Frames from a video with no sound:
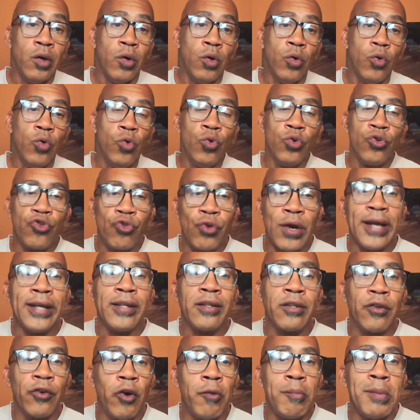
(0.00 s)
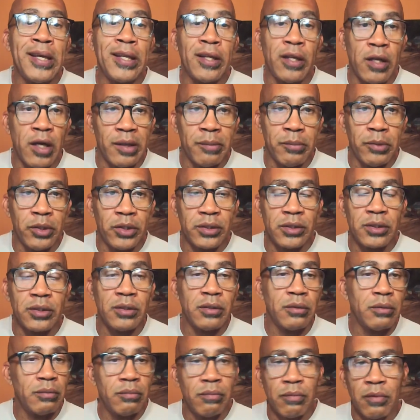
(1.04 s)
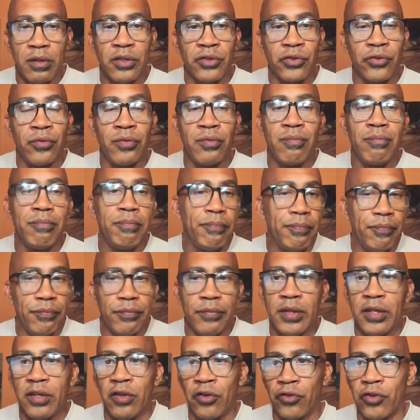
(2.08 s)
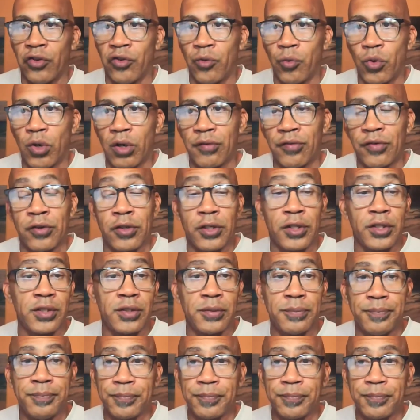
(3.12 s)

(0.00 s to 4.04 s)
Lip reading: who try to remain anonymous because it just doesn't work for us.